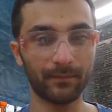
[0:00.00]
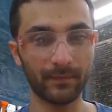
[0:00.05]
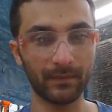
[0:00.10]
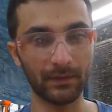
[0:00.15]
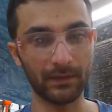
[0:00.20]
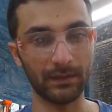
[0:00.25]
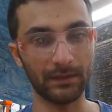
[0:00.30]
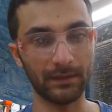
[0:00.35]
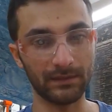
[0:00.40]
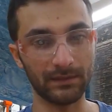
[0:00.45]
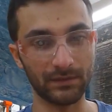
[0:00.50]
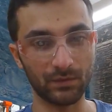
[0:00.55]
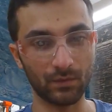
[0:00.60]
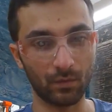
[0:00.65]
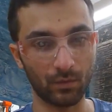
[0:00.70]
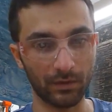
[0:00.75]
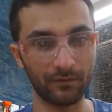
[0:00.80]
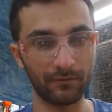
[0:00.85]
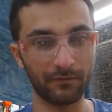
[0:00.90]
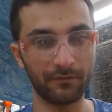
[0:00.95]
is
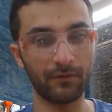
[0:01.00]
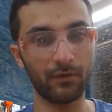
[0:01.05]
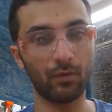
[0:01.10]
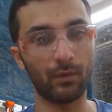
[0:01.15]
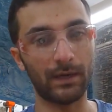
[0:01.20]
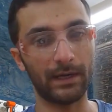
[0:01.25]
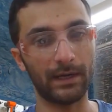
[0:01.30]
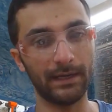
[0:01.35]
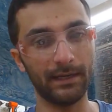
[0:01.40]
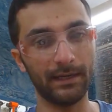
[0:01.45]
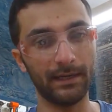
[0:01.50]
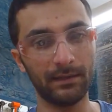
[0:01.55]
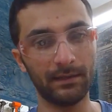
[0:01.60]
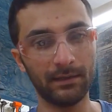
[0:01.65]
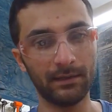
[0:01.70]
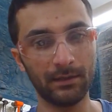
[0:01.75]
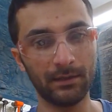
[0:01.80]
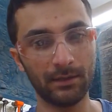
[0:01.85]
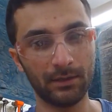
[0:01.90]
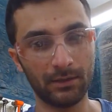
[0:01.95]
1 foot wide
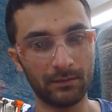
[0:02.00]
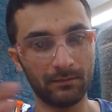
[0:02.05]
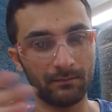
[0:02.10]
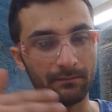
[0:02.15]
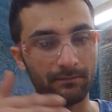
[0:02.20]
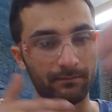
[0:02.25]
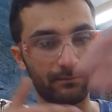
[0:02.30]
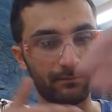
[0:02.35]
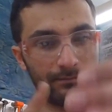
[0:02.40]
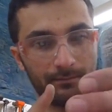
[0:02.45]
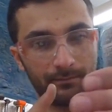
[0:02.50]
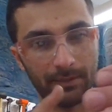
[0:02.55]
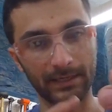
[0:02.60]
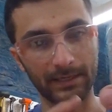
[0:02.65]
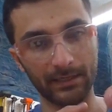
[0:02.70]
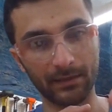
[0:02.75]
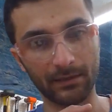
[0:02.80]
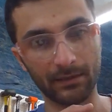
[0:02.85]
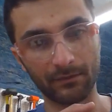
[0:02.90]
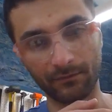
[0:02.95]
by
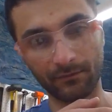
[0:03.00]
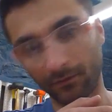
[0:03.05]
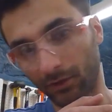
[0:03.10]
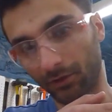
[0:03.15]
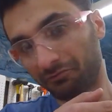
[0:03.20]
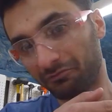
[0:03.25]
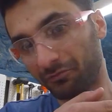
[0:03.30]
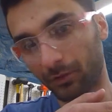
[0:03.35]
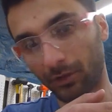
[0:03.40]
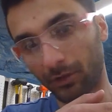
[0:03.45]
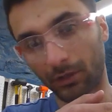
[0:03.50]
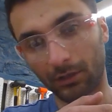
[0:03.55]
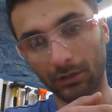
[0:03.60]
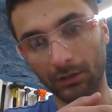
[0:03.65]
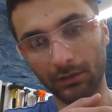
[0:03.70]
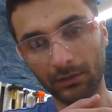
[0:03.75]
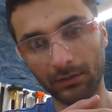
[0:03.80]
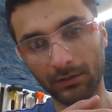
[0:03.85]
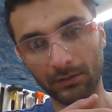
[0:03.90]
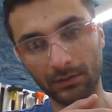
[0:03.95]
another foot
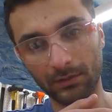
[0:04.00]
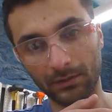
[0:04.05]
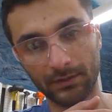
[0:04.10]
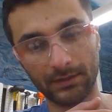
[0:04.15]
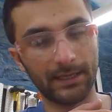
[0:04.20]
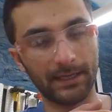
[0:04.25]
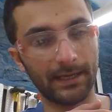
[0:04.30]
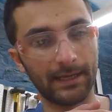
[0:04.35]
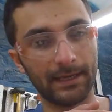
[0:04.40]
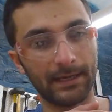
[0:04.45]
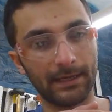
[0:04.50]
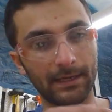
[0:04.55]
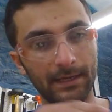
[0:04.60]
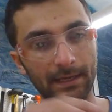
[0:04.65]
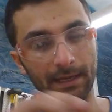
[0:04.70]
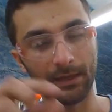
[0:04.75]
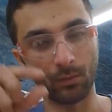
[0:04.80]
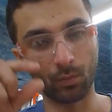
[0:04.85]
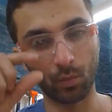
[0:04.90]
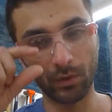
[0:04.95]
long
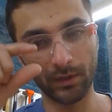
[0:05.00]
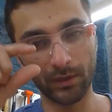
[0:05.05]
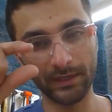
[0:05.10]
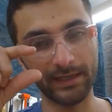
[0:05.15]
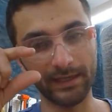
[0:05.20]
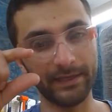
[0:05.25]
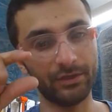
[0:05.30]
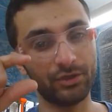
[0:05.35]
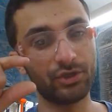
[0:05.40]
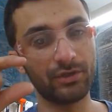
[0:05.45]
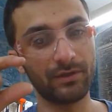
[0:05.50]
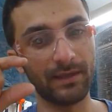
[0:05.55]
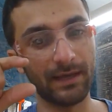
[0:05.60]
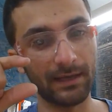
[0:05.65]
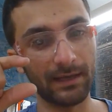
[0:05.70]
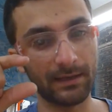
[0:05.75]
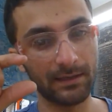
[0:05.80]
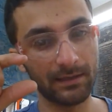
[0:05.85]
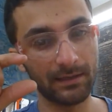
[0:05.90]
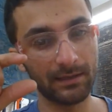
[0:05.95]
and 1 inch
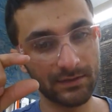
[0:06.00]
thick.